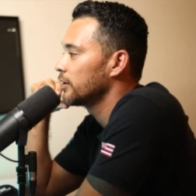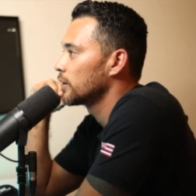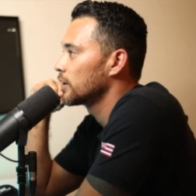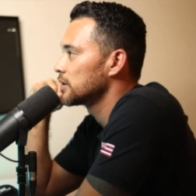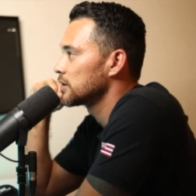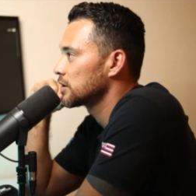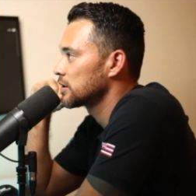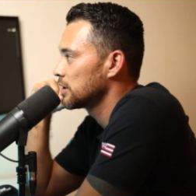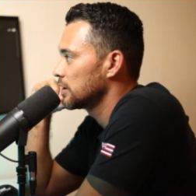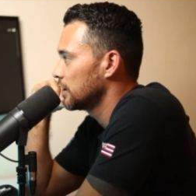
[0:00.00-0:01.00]

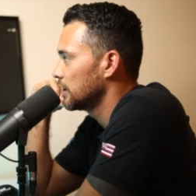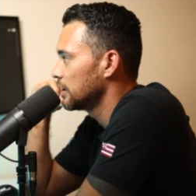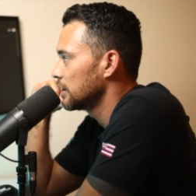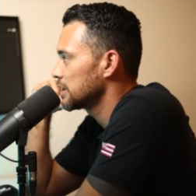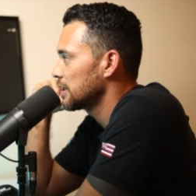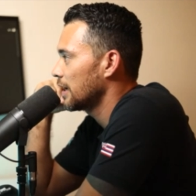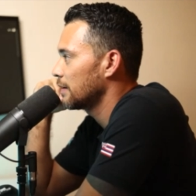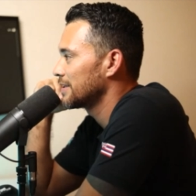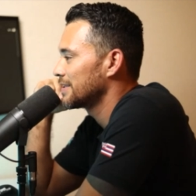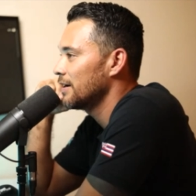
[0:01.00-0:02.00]
workers in a San
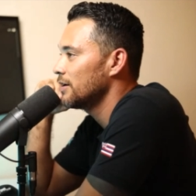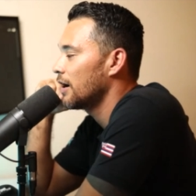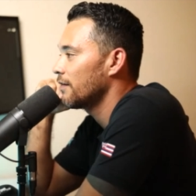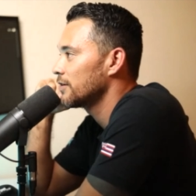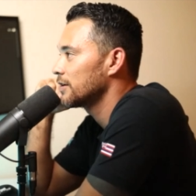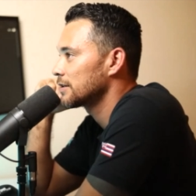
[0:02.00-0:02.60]
Mateo office.